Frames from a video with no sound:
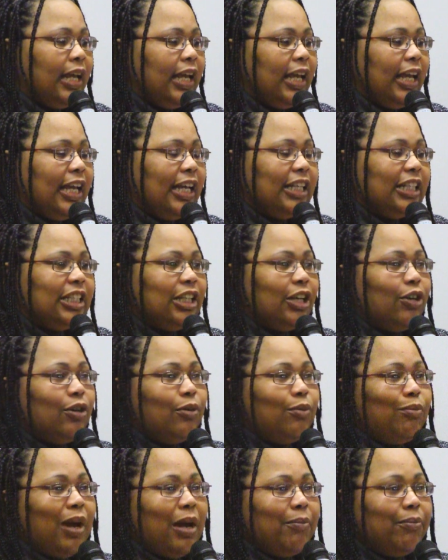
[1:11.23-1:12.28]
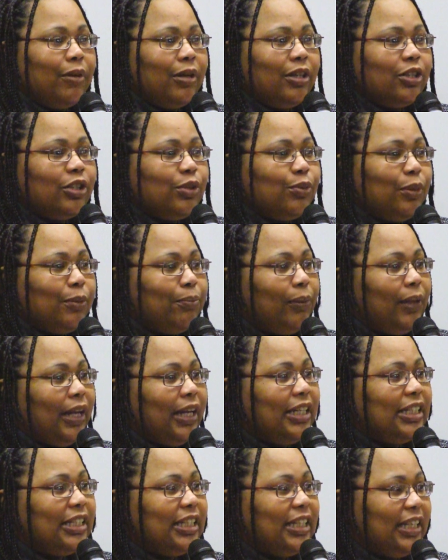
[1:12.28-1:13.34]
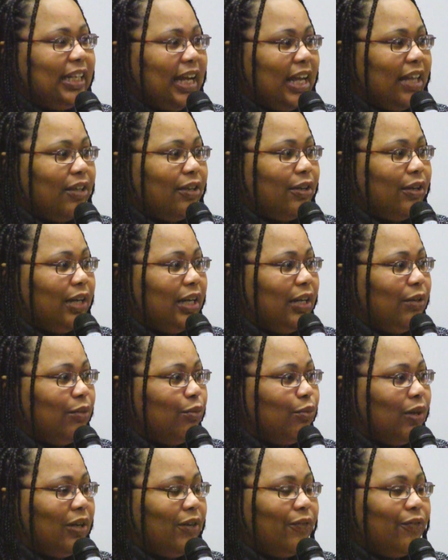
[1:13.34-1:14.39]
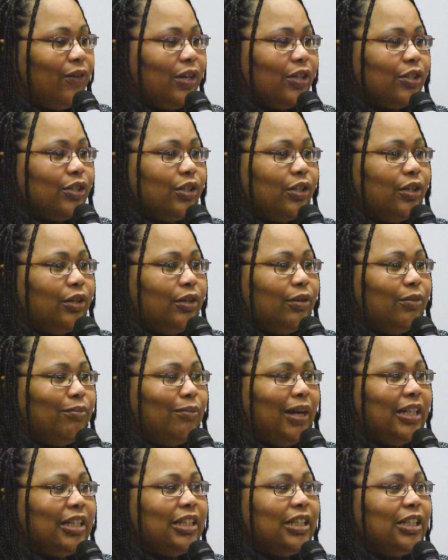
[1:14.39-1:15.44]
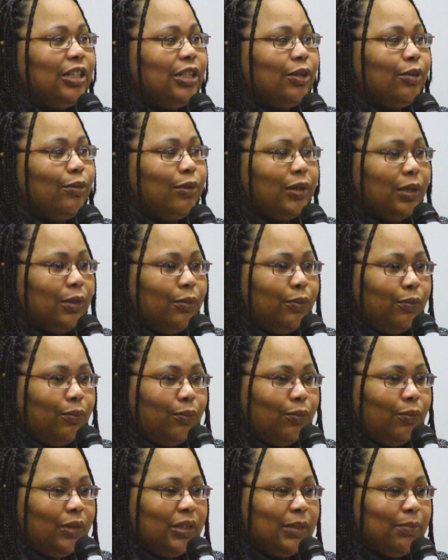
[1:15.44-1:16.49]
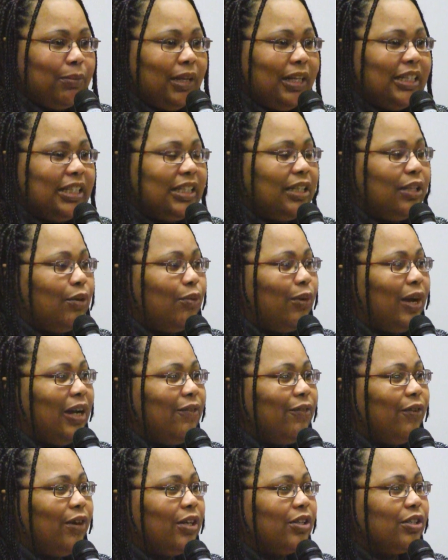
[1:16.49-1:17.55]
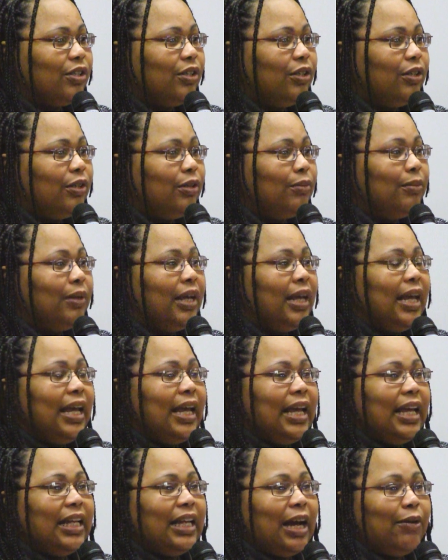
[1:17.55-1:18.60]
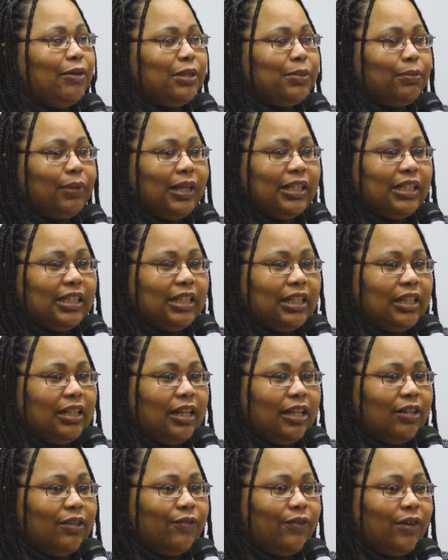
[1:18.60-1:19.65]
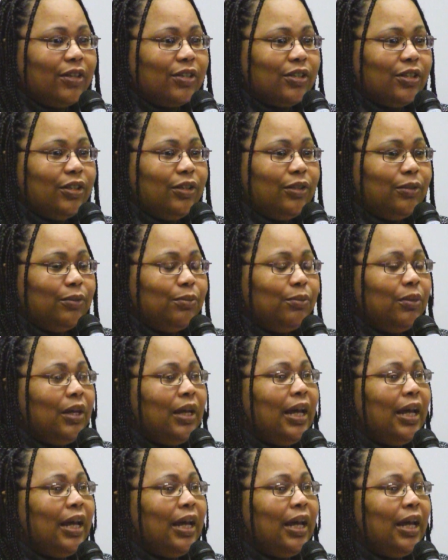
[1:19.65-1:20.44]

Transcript: And so my brothers were placed together in one foster home. My sister was placed in a white foster home, and I was placed in another foster home.